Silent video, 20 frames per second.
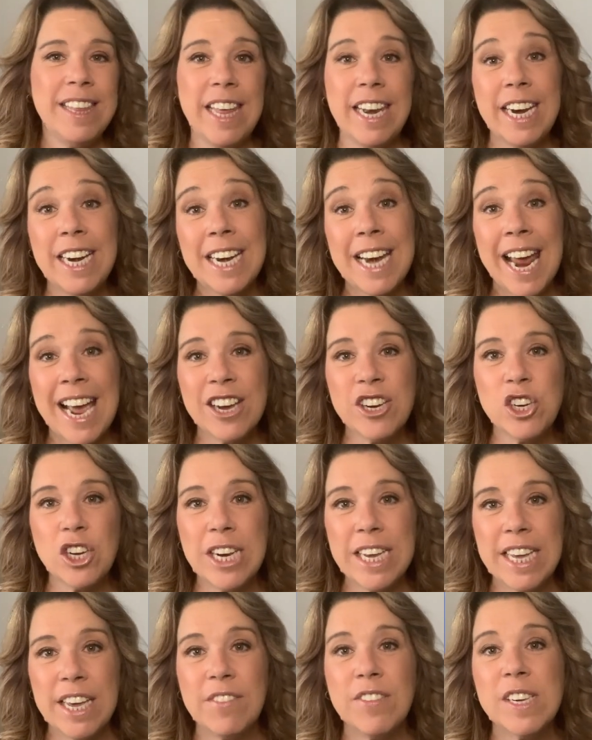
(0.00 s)
They didn't
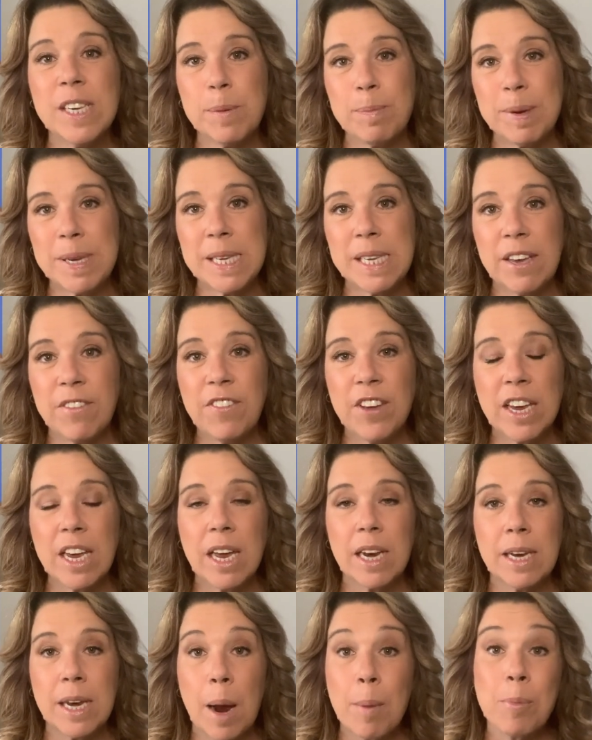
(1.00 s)
actually give a
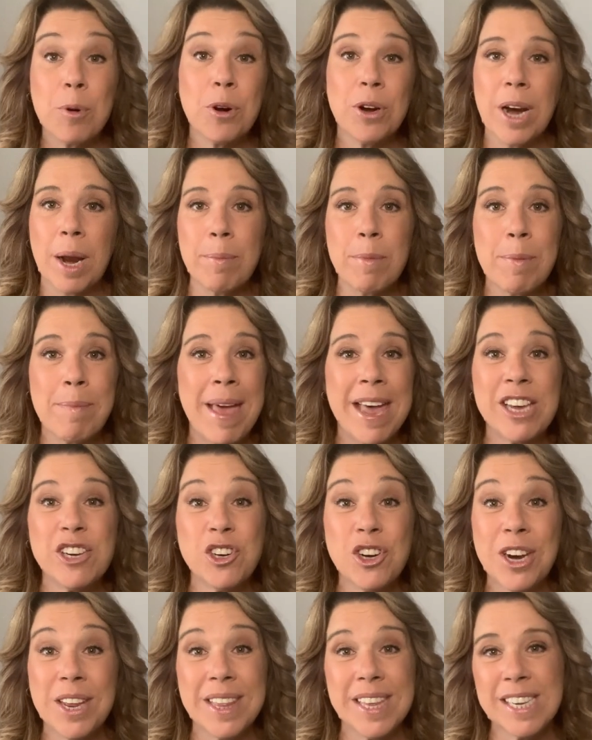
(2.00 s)
specific number, and I'm
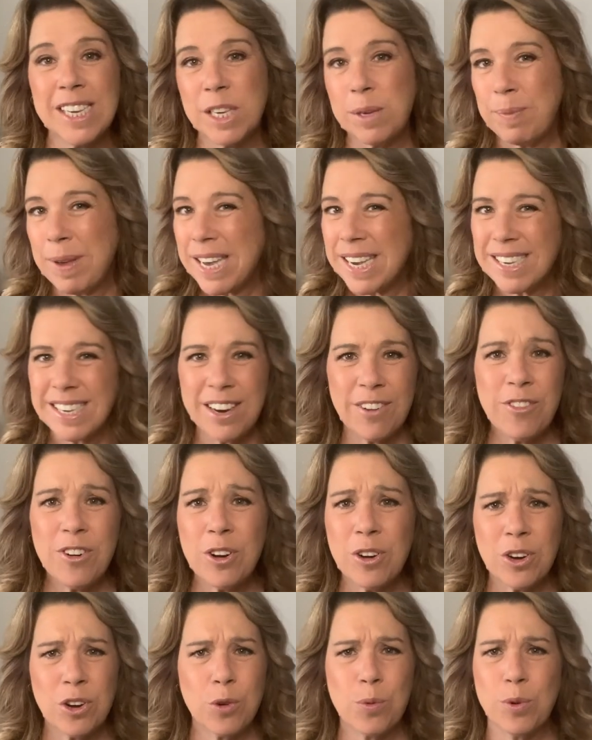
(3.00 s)
imagining this is because
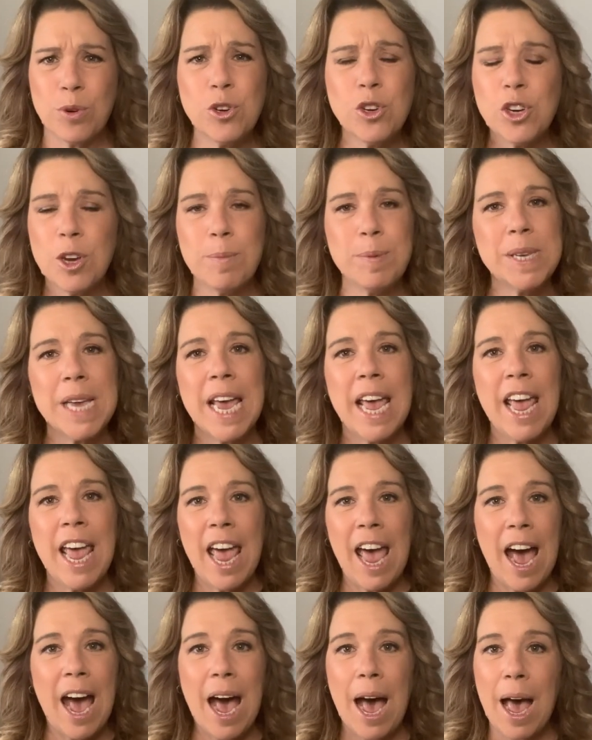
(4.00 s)
different cruise ships
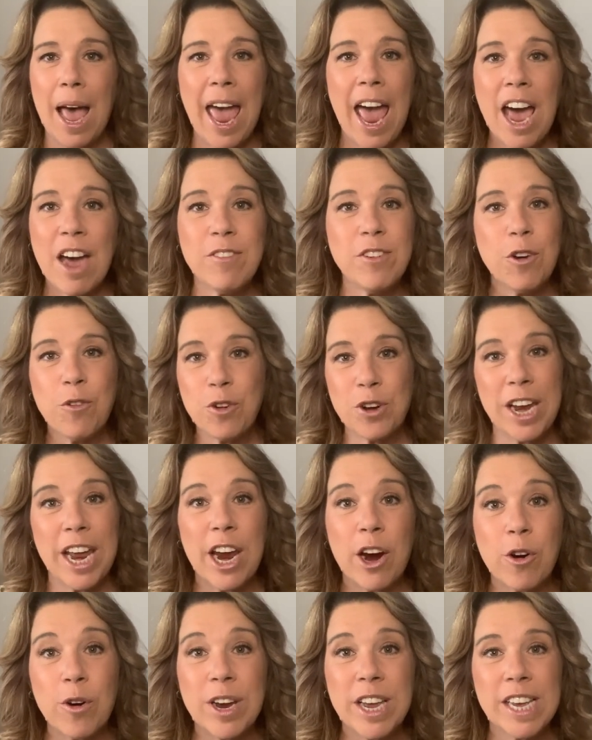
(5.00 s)
have different
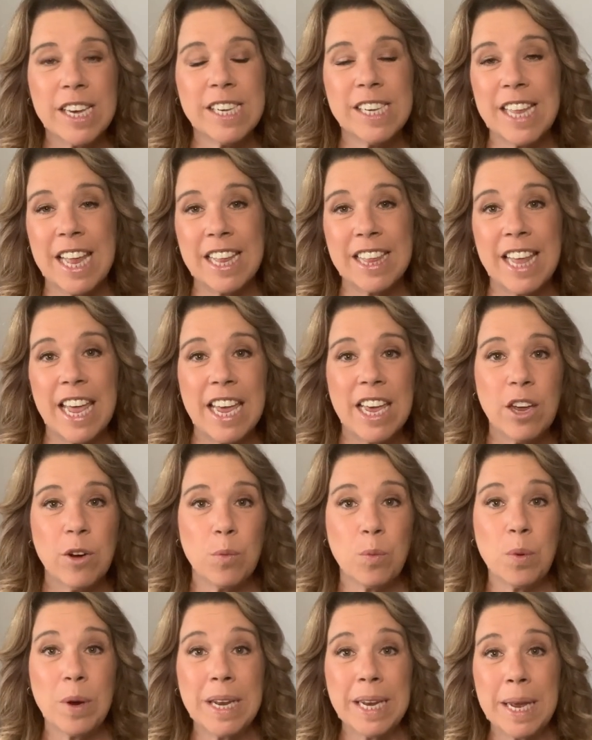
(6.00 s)
areas that they
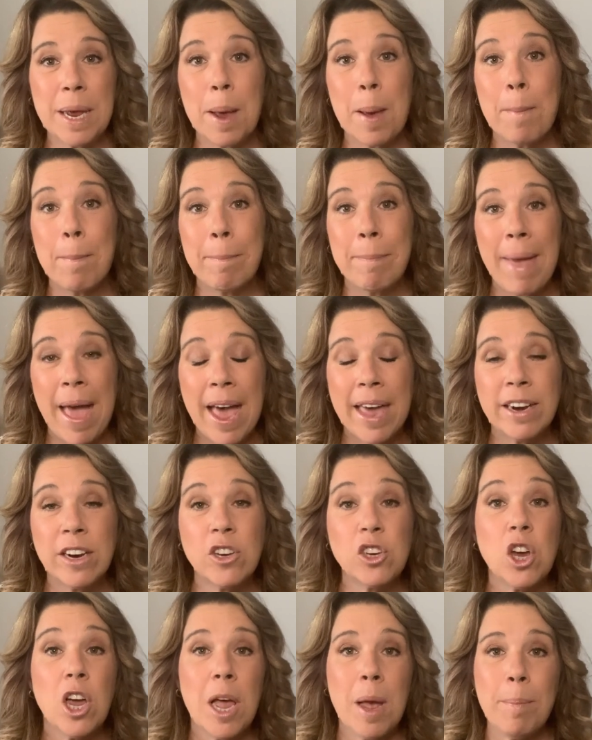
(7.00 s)
can really
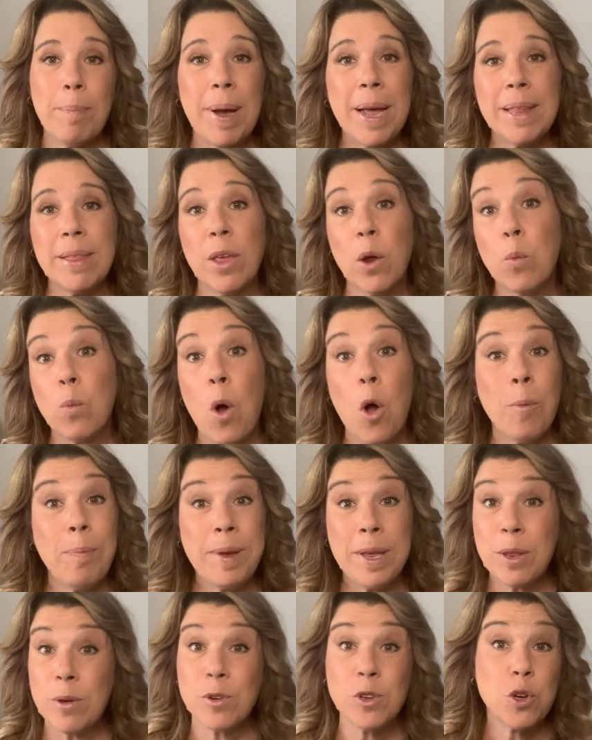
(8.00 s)
manage, but there won't
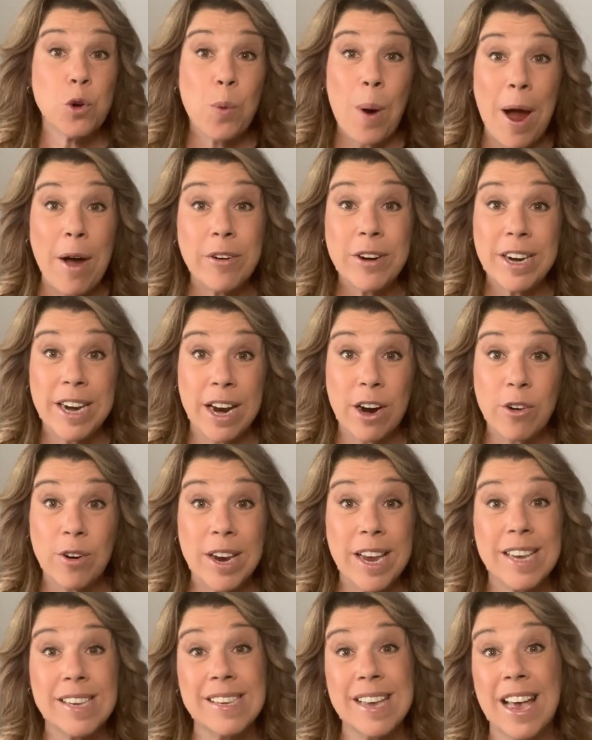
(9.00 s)
be those crowded
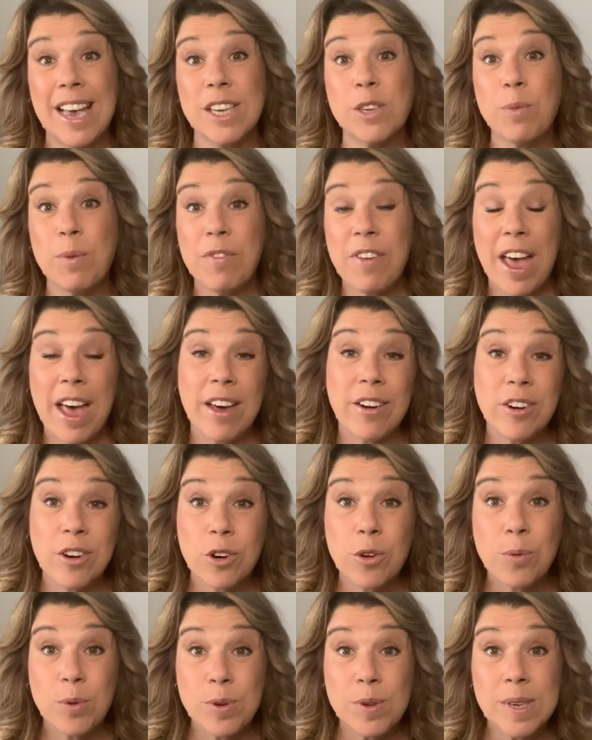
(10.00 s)
areas as we've had on
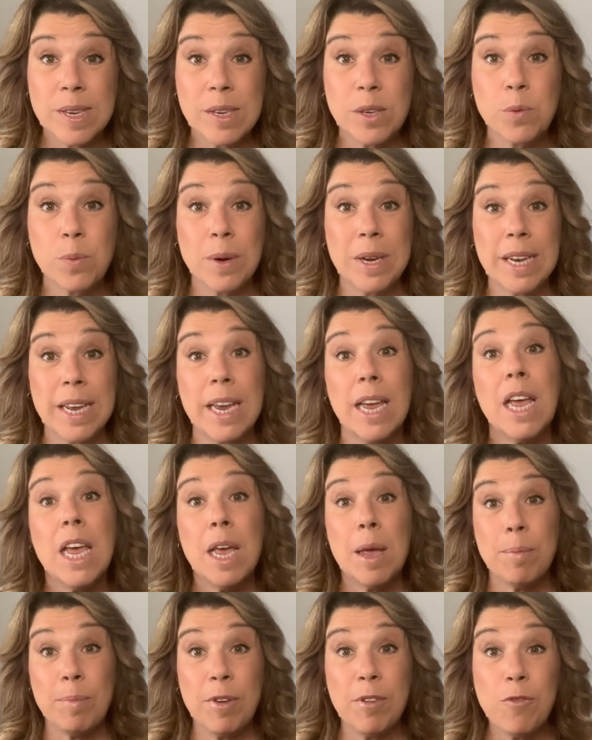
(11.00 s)
cruises really
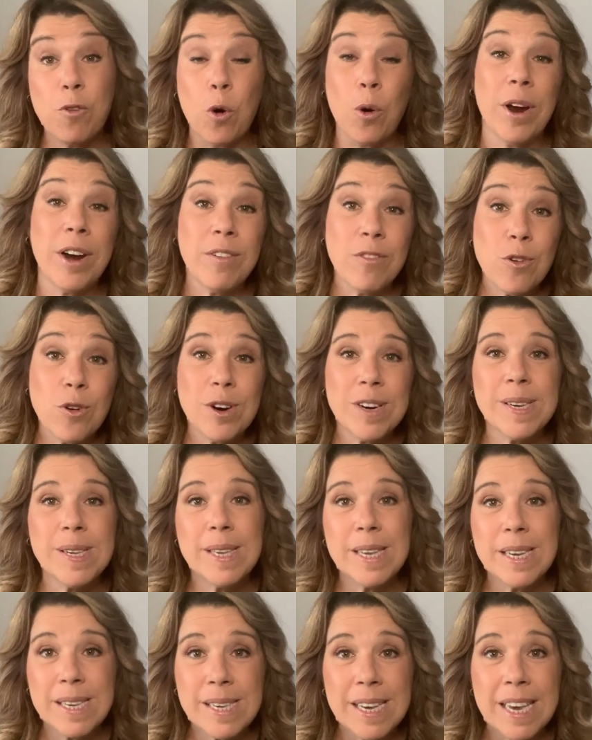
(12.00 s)
before. And of course,
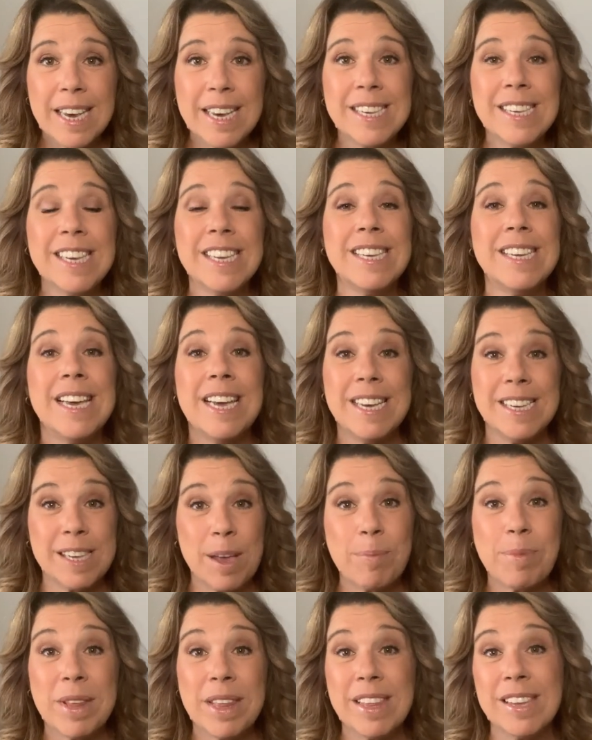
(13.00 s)
this isn't
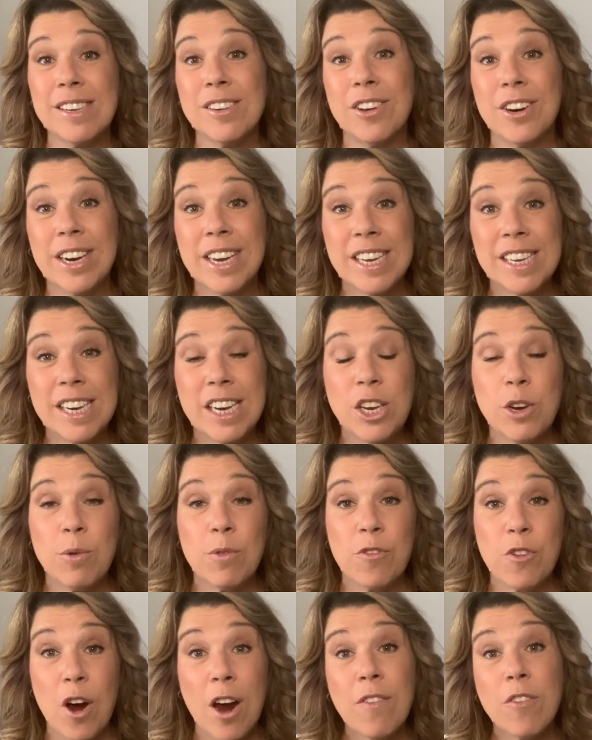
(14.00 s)
something that's going to continue
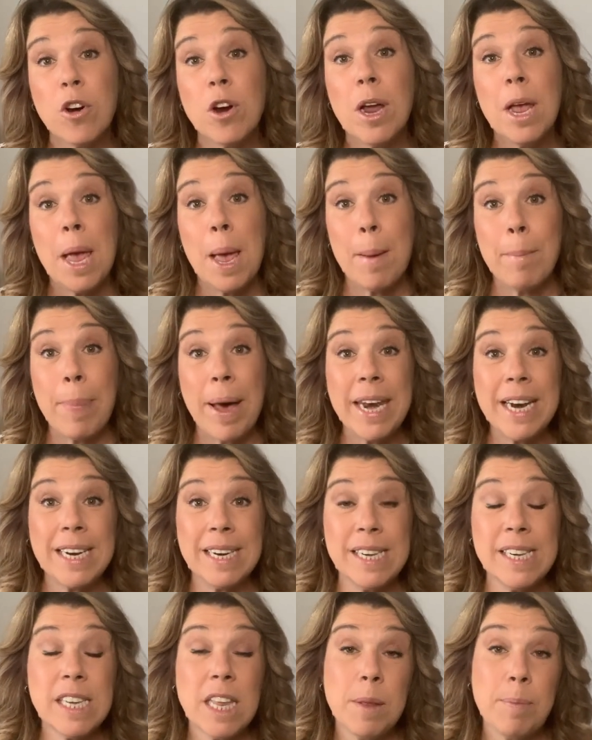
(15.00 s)
forever, but at
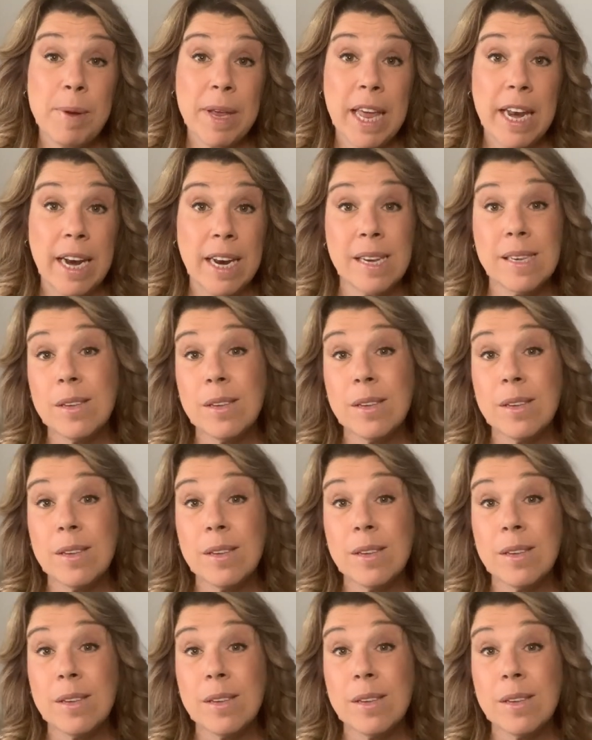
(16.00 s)
least at the beginning.